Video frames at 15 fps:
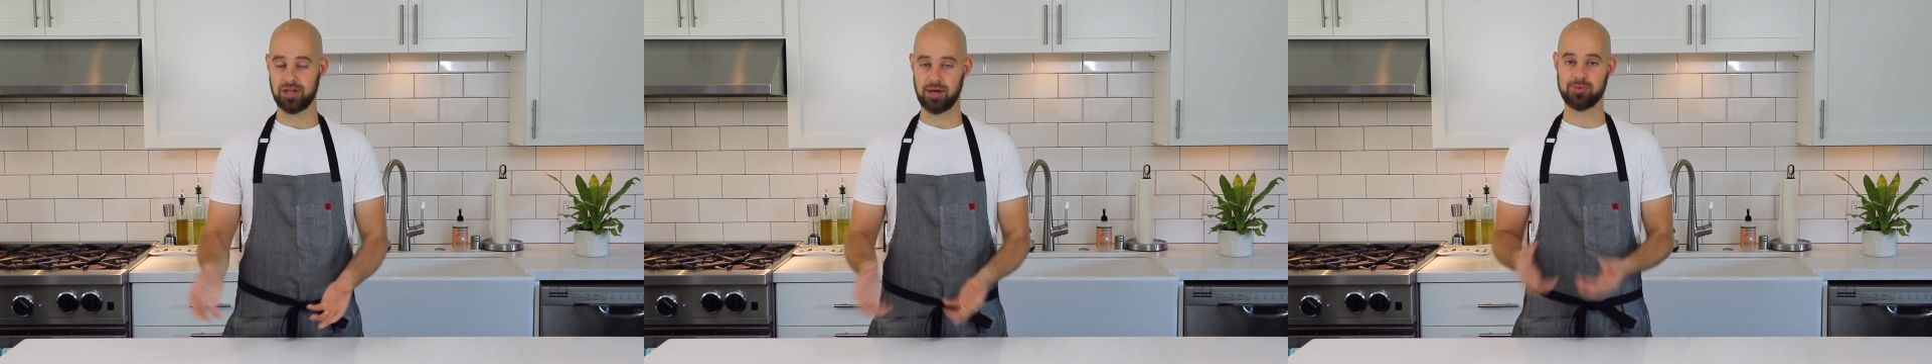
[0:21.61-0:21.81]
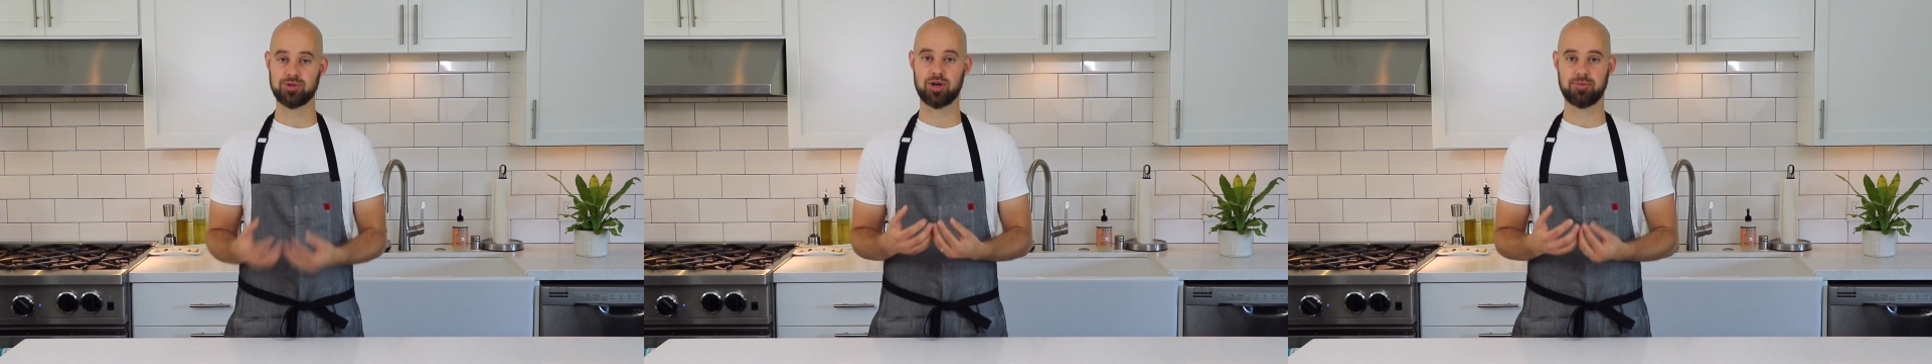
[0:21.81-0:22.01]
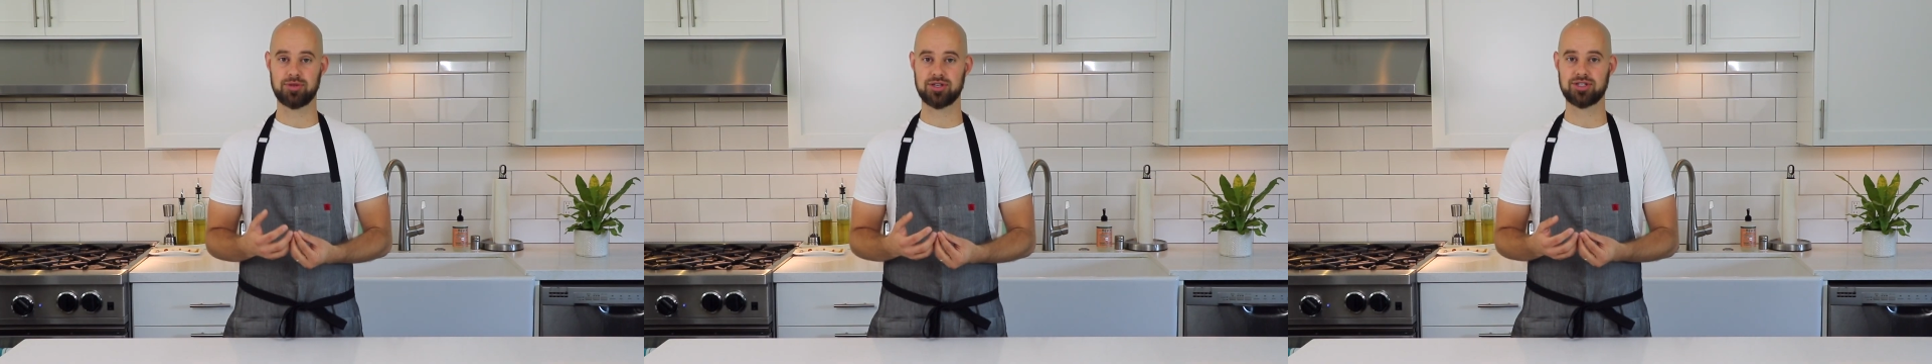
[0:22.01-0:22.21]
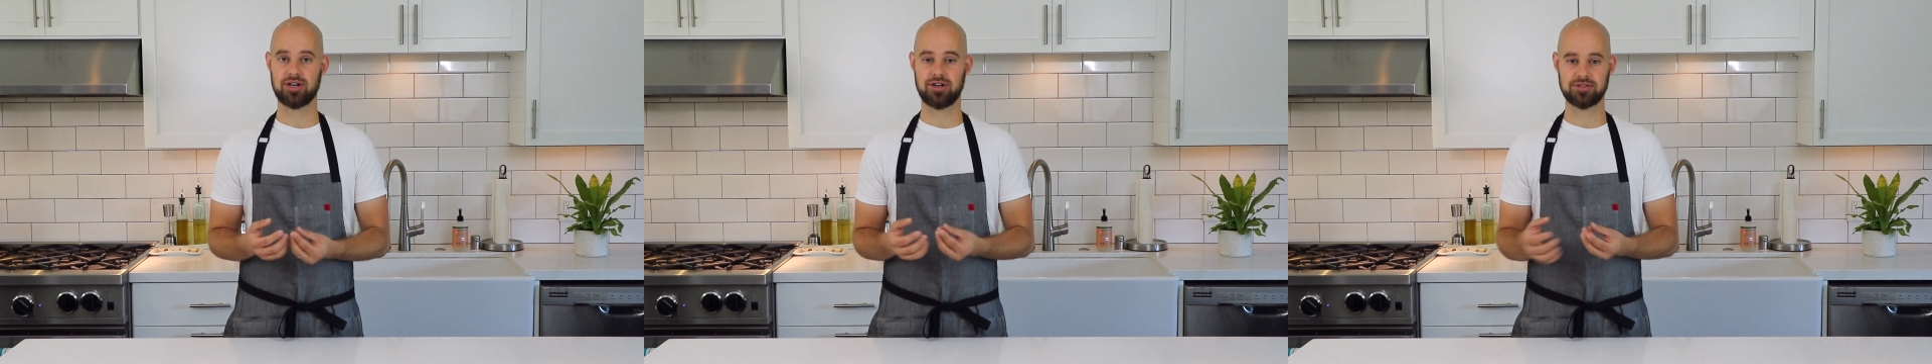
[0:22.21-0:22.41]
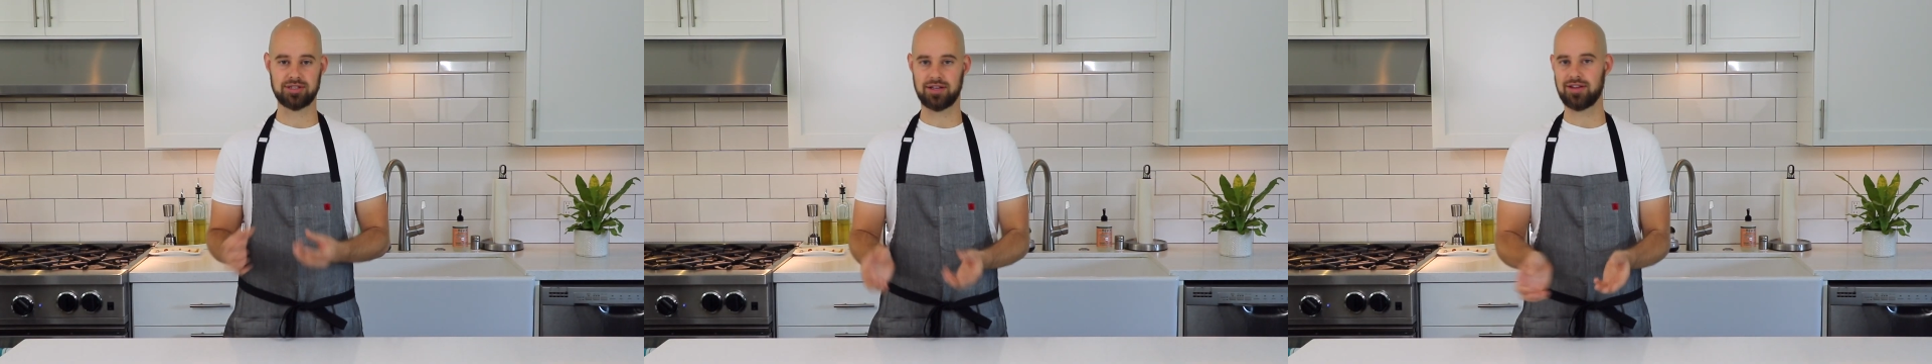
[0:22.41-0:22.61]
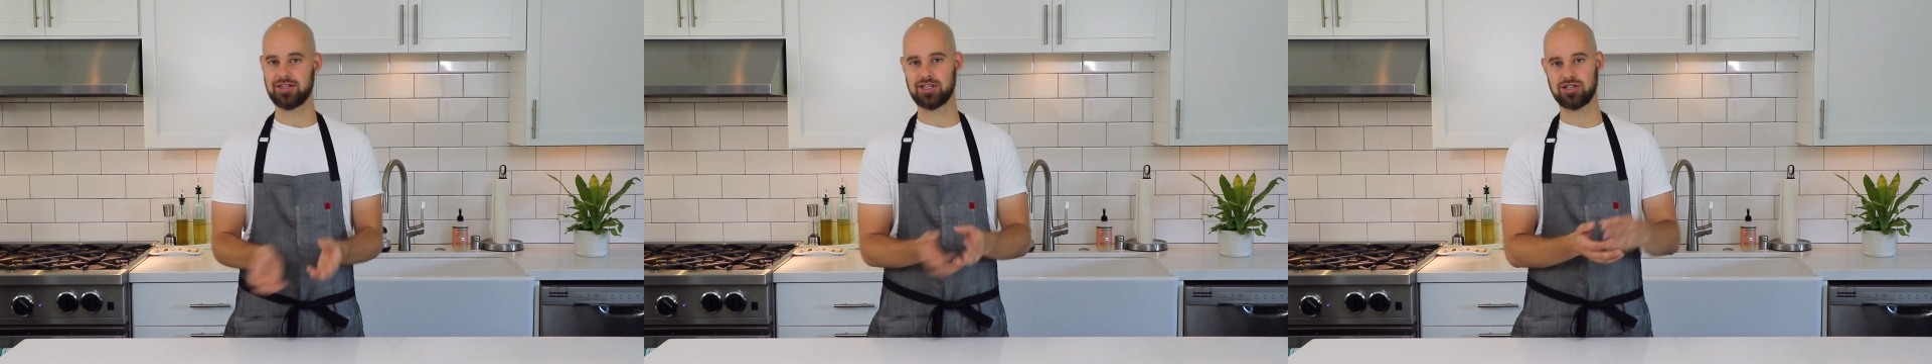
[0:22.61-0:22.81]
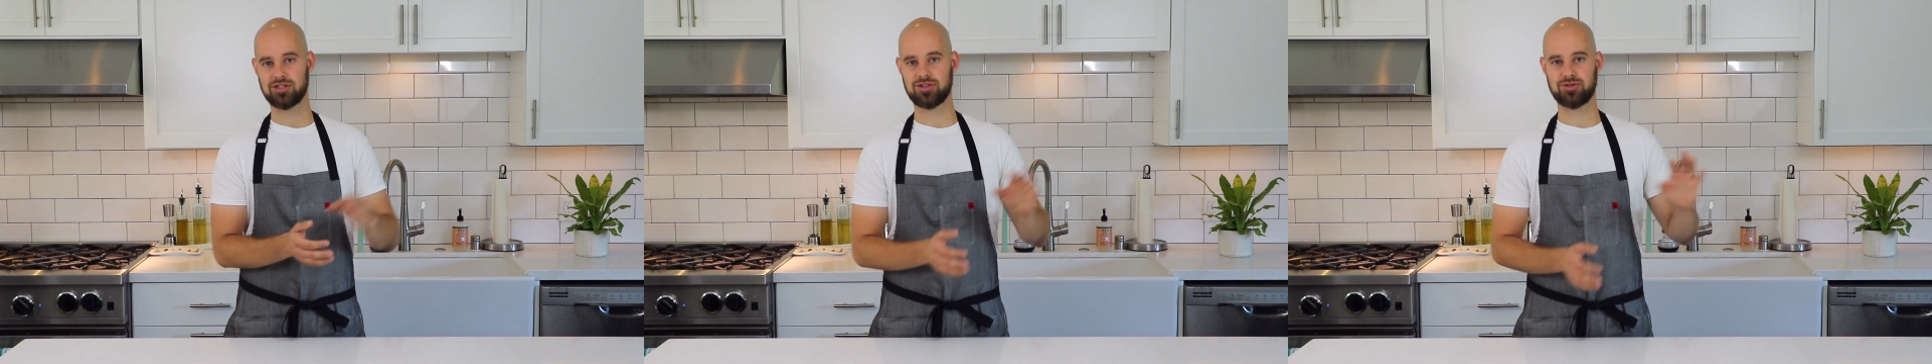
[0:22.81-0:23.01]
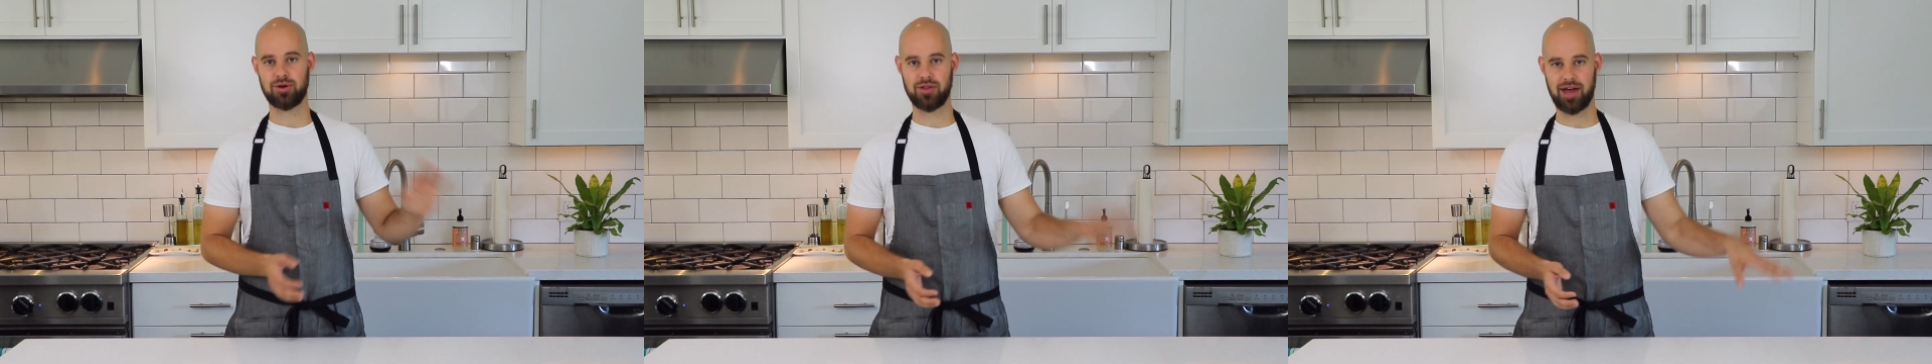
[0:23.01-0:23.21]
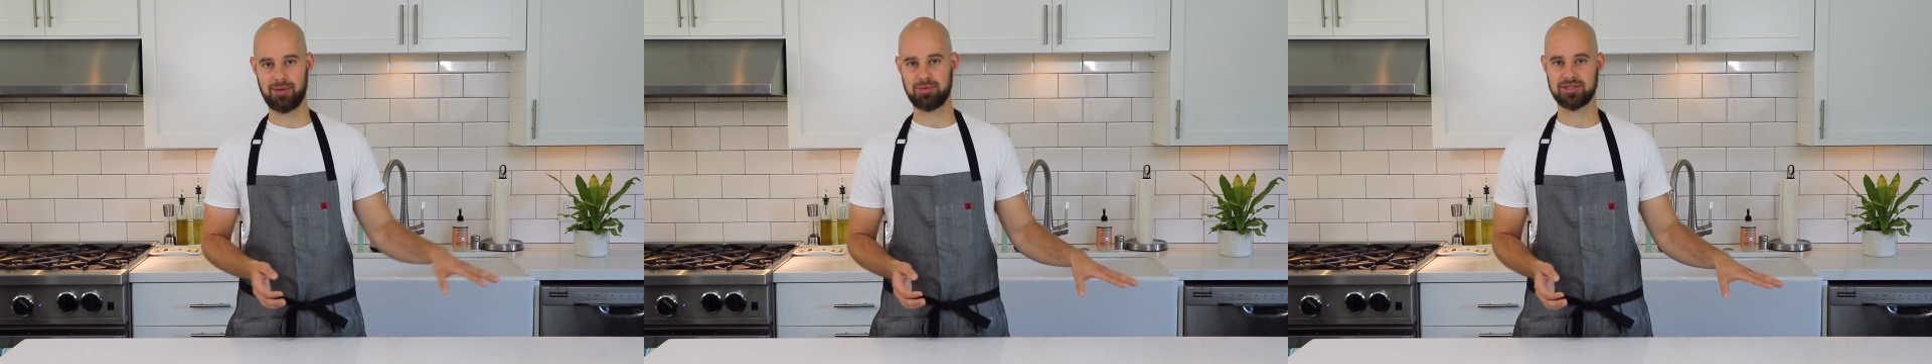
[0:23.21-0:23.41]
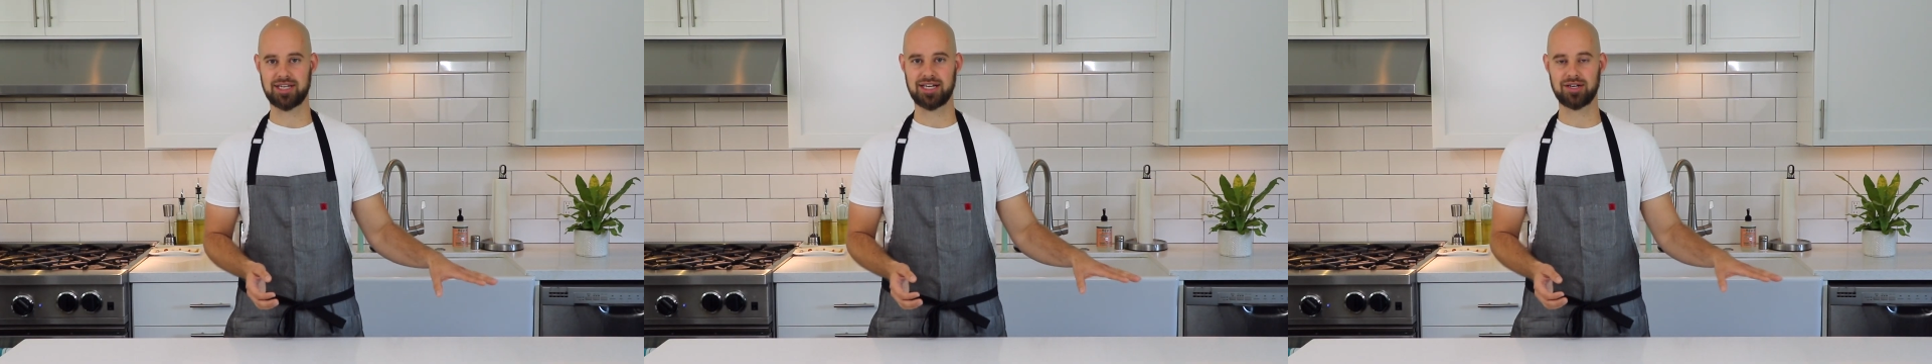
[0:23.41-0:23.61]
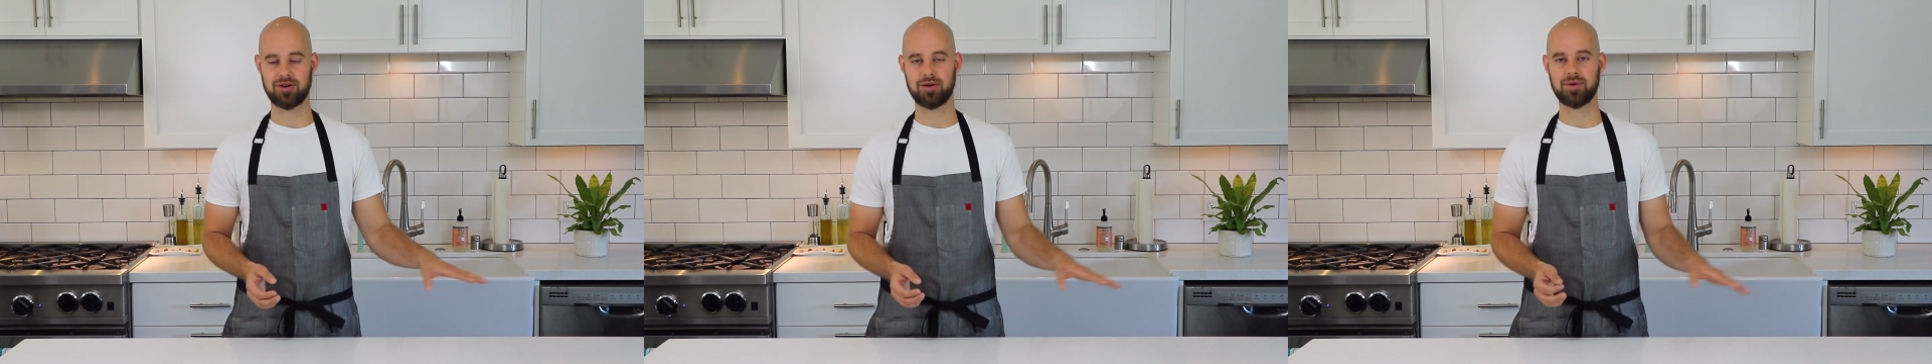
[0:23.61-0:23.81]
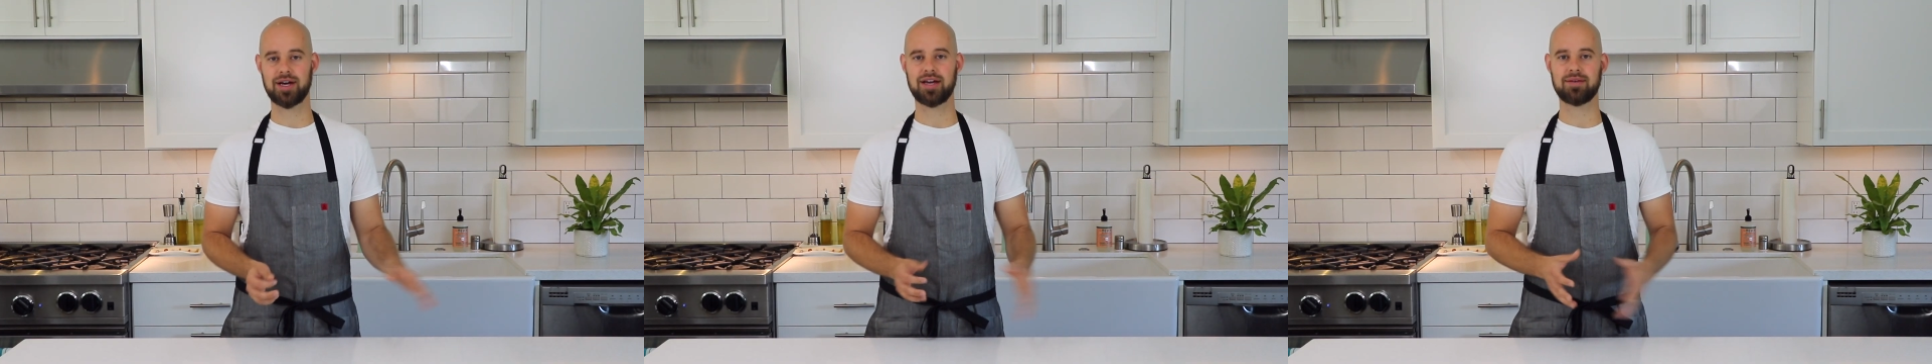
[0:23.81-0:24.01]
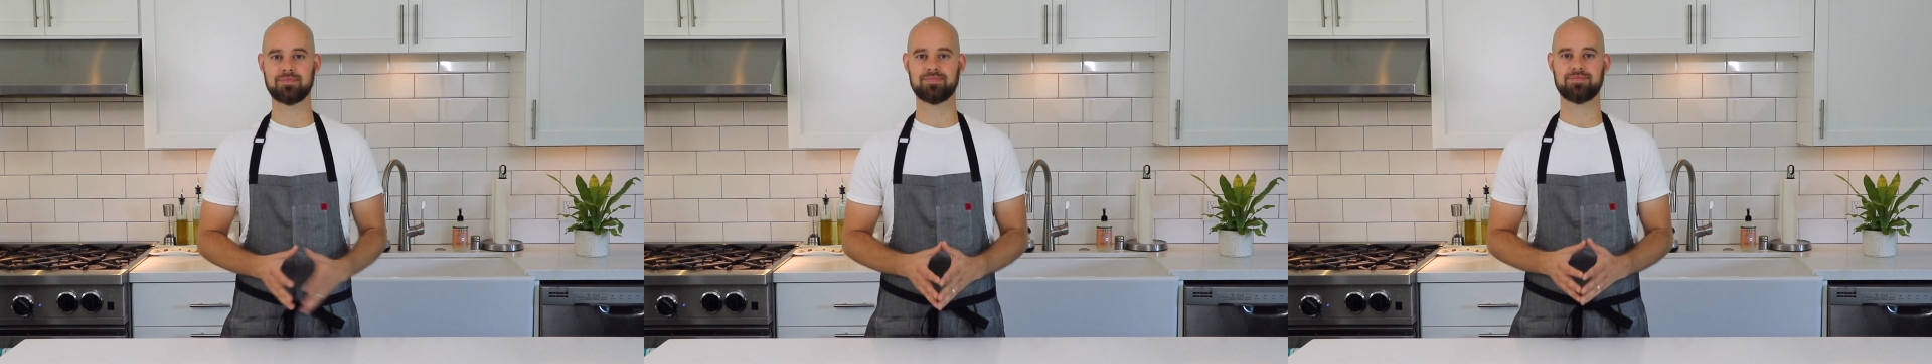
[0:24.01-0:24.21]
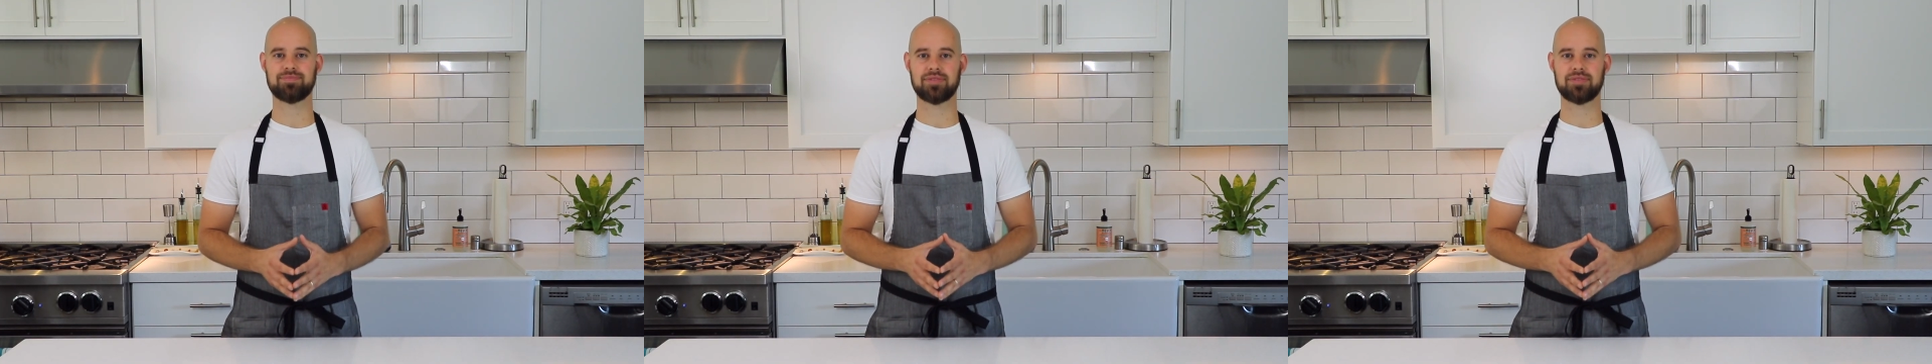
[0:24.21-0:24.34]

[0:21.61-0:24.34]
absorb the salt and then you can just throw that potato away.